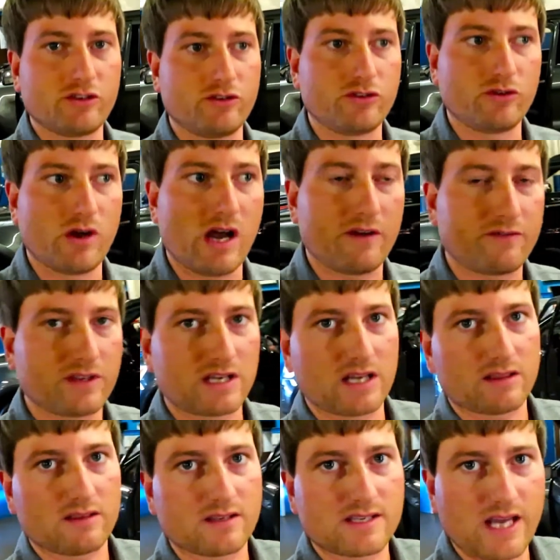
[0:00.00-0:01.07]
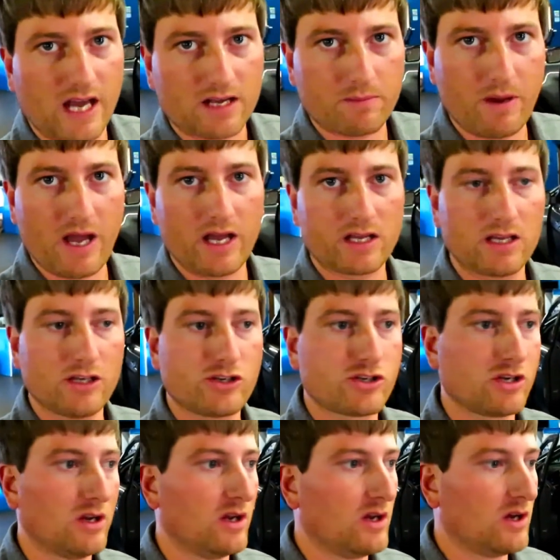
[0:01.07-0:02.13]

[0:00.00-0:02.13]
you do have to get the tech package,